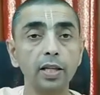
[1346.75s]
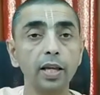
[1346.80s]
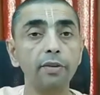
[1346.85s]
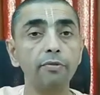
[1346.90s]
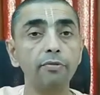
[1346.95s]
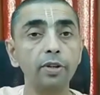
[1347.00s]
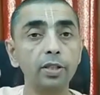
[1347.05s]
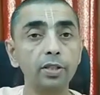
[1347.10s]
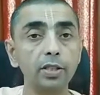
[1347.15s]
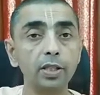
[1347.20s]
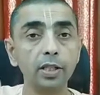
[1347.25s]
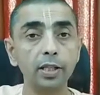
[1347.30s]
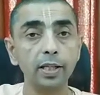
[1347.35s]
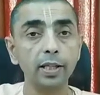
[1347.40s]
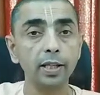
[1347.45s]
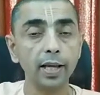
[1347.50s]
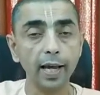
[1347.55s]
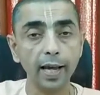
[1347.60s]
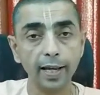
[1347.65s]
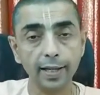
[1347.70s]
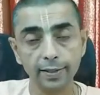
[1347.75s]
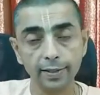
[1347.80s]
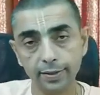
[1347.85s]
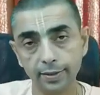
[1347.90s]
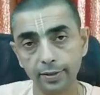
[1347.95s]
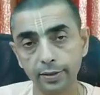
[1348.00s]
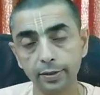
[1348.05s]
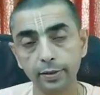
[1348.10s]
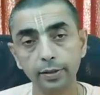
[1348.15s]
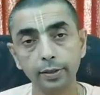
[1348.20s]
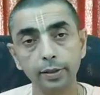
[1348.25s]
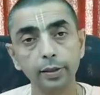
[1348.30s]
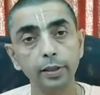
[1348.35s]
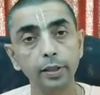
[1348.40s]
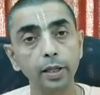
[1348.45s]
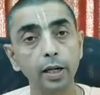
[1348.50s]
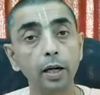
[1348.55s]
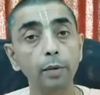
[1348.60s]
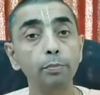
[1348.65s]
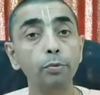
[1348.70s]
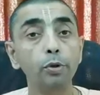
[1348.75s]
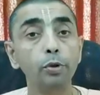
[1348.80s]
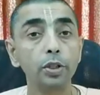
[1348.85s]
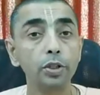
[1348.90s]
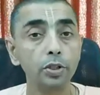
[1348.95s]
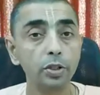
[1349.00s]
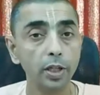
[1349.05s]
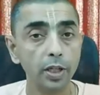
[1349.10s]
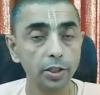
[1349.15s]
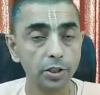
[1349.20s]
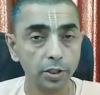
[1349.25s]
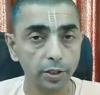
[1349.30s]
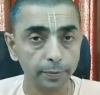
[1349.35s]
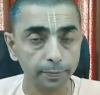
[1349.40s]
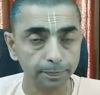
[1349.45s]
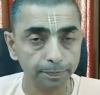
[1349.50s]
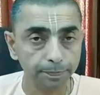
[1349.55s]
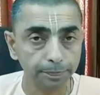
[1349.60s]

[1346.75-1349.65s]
every city has a police station.